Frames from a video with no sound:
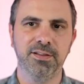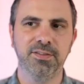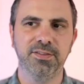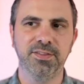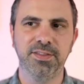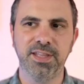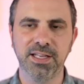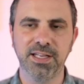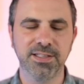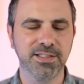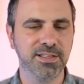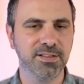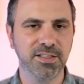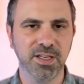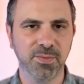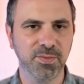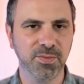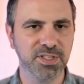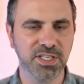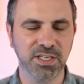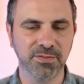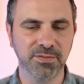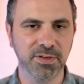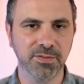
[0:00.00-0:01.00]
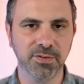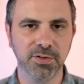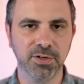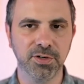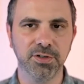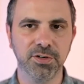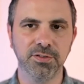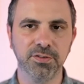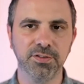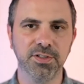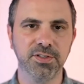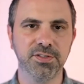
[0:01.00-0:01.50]
that's the dumbest thing I've ever
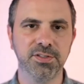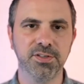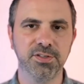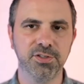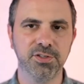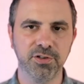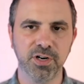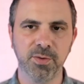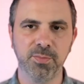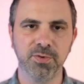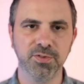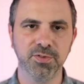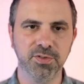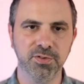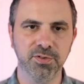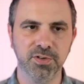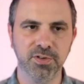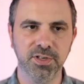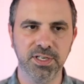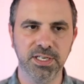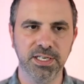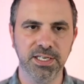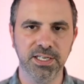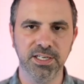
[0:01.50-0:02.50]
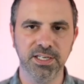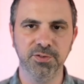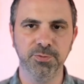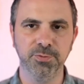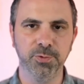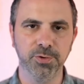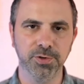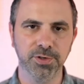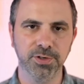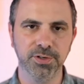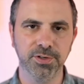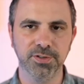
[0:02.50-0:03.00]
heard. This is your opportunity in
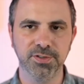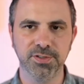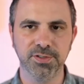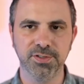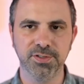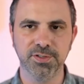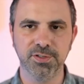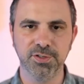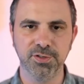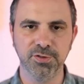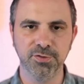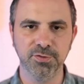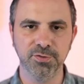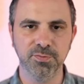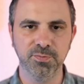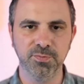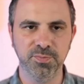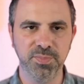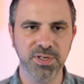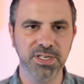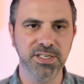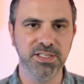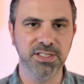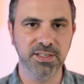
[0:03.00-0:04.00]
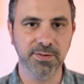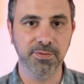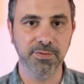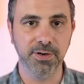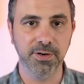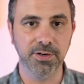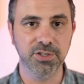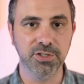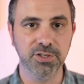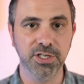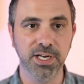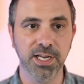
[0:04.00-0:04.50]
words to be
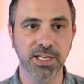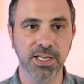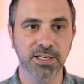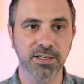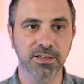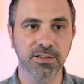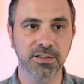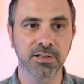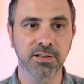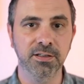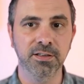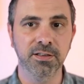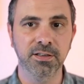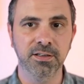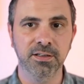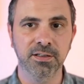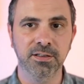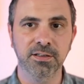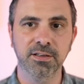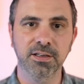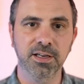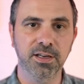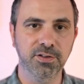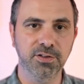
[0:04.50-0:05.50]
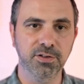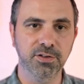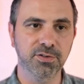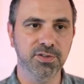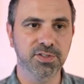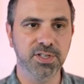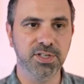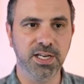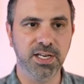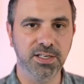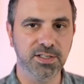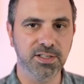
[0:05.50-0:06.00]
differentiated. And you're
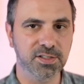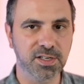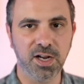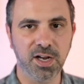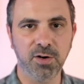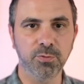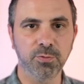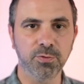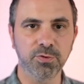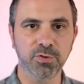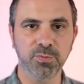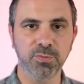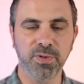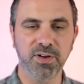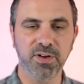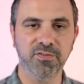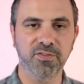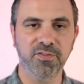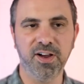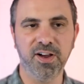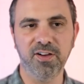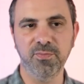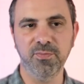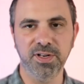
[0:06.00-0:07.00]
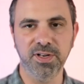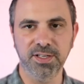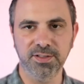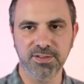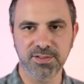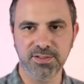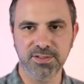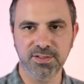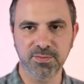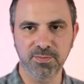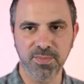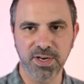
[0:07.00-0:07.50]
saying it's not worth my 5
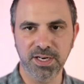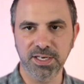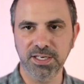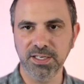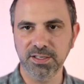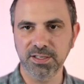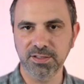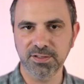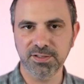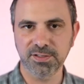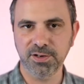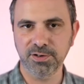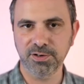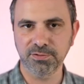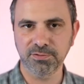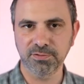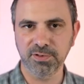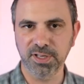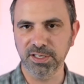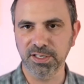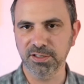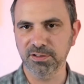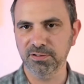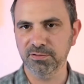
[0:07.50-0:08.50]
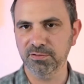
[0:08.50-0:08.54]
minutes to make it so. Like,